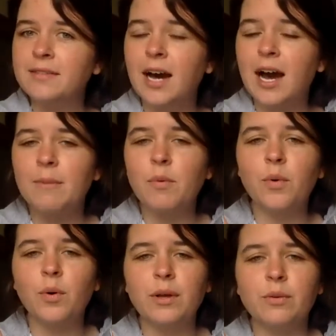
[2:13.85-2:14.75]
time,
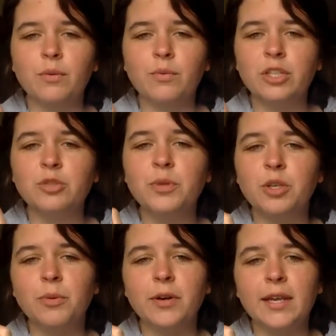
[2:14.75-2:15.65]
it'll reach
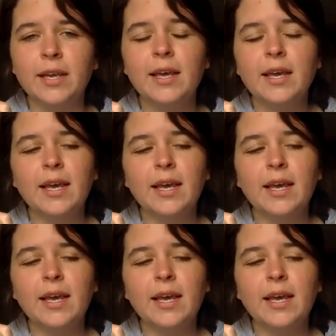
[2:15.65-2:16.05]
puberty,